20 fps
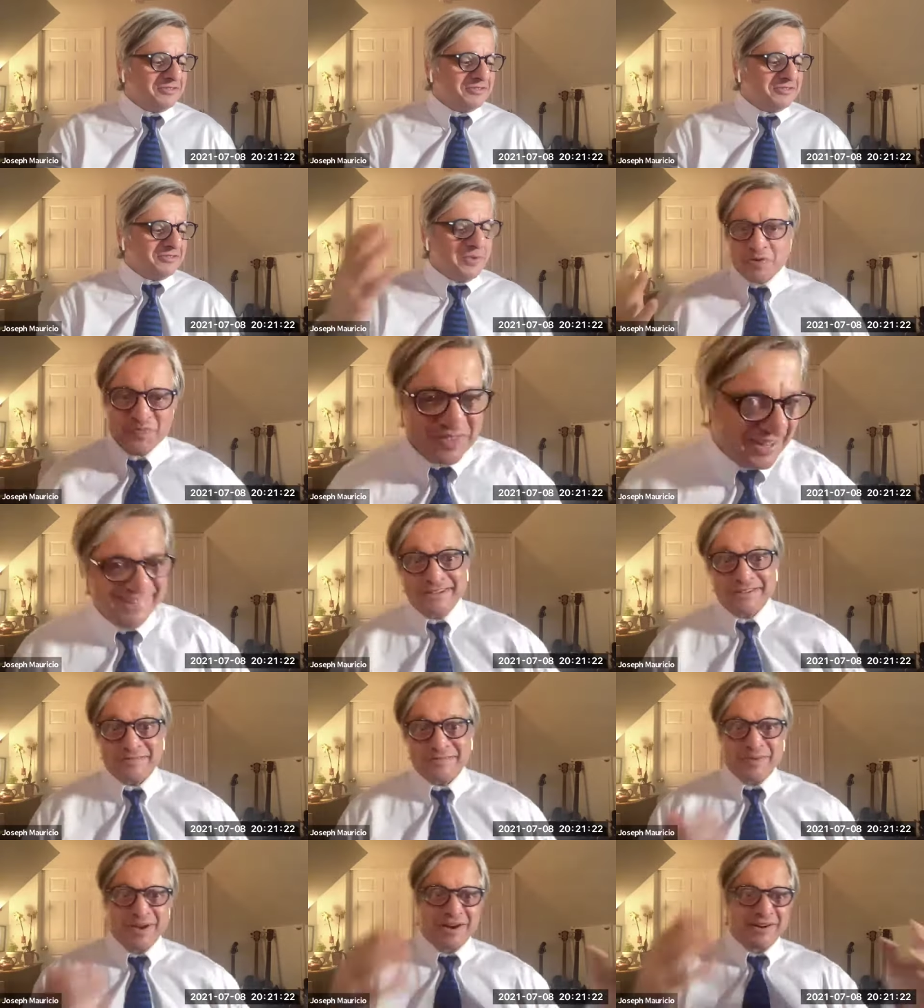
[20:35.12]
that
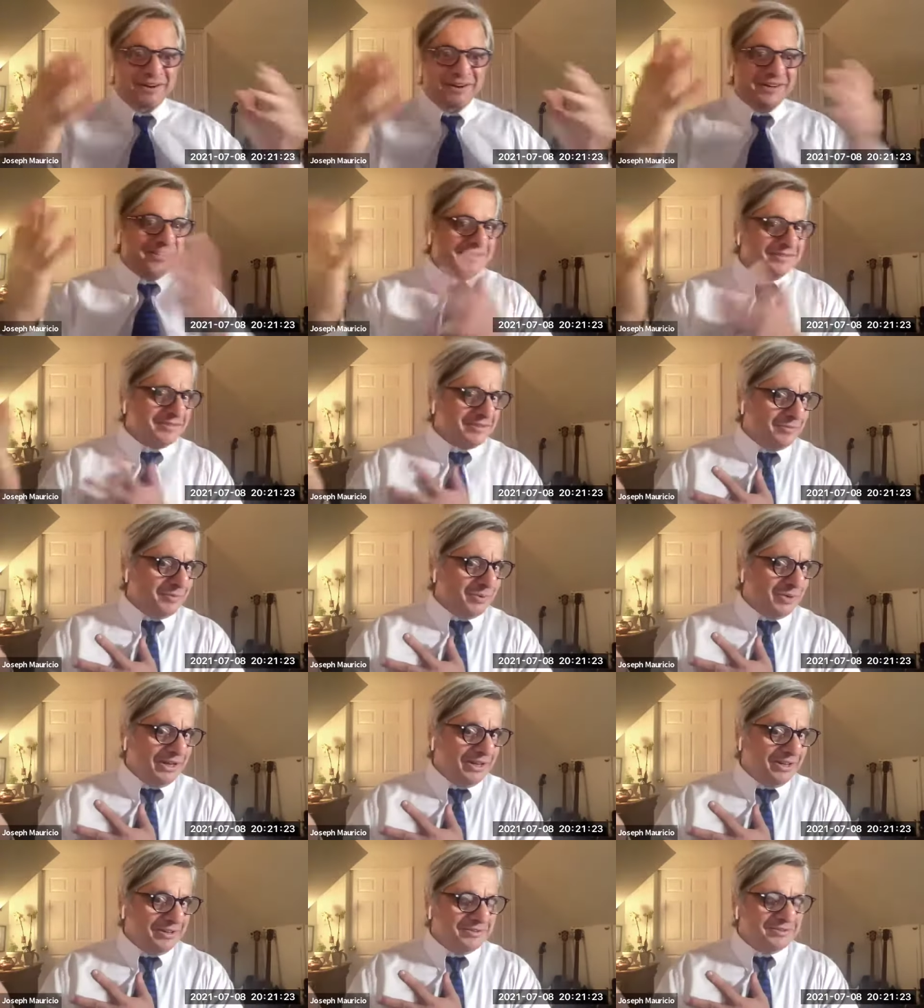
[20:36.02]
is married to
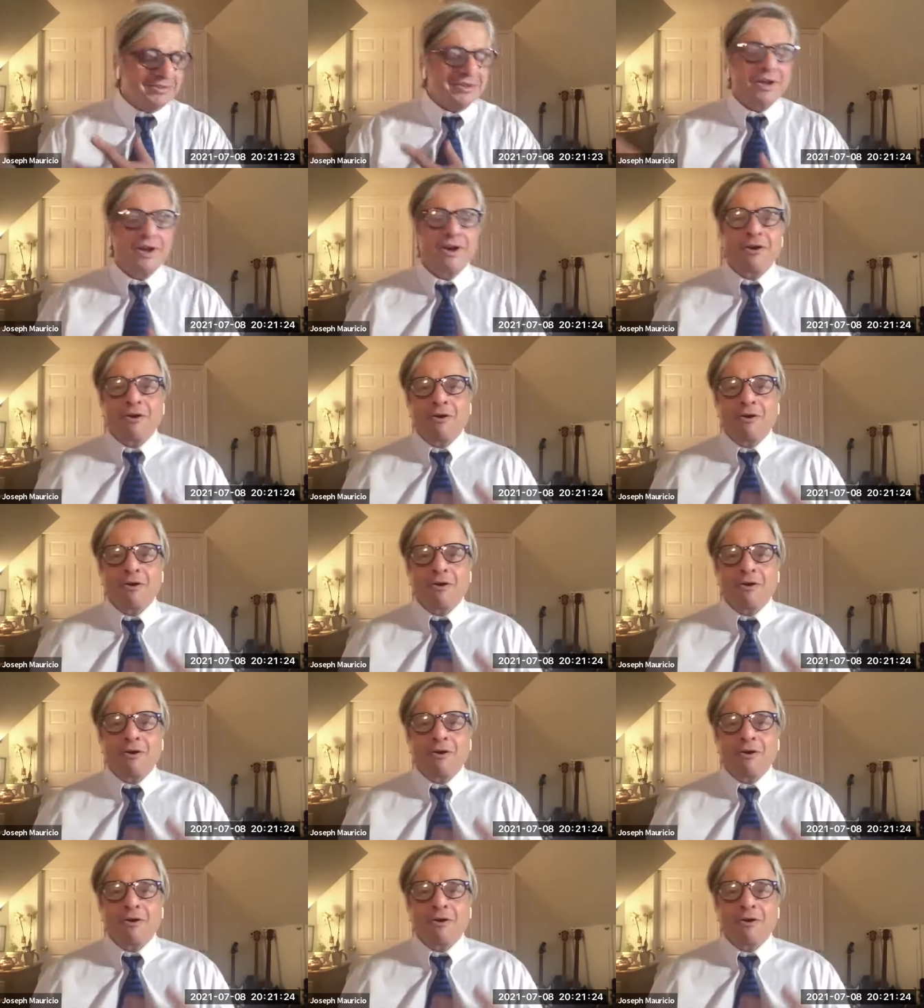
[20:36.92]
someone else,